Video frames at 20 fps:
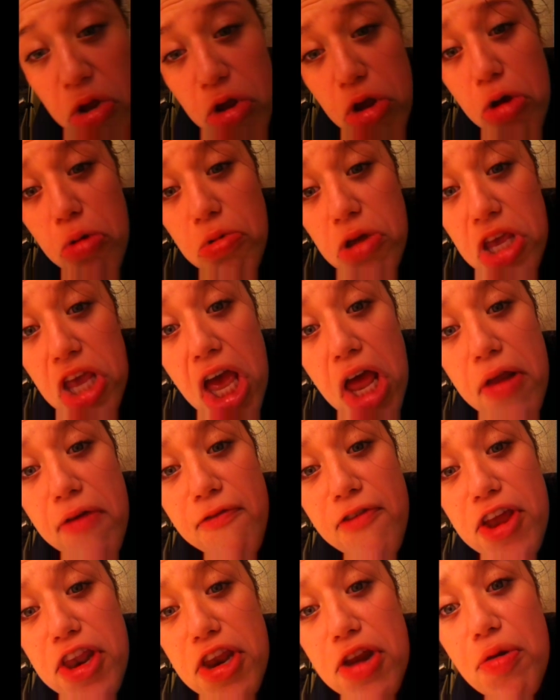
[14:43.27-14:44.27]
so sad
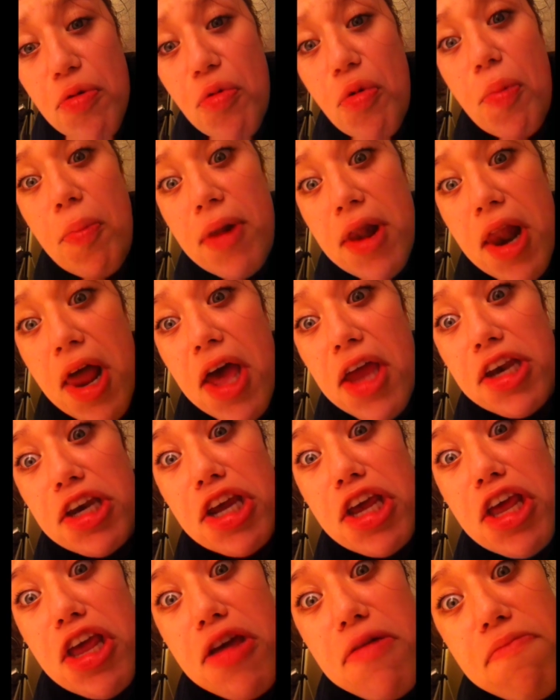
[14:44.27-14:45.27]
if I didn't reply
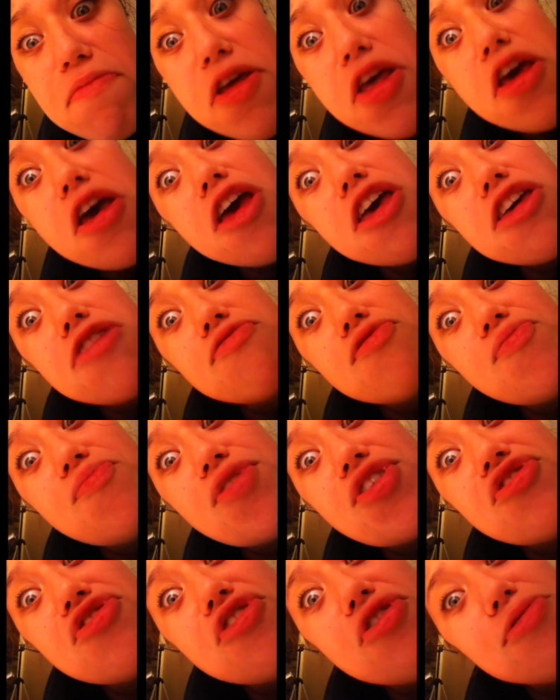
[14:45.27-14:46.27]
to him. He would
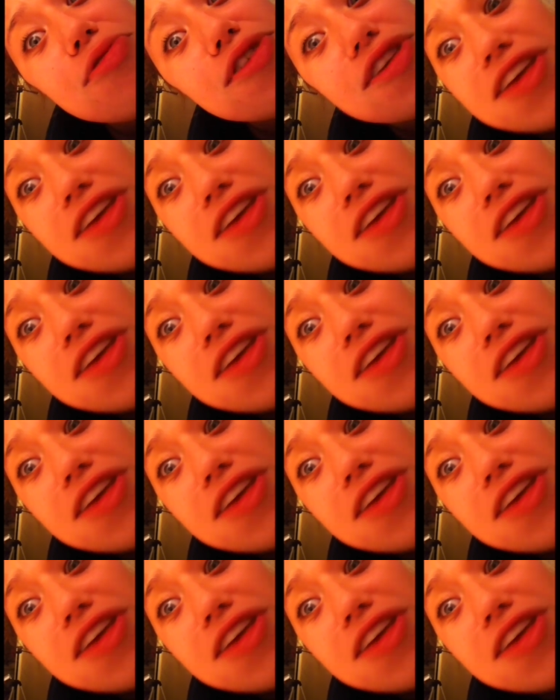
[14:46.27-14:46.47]
be so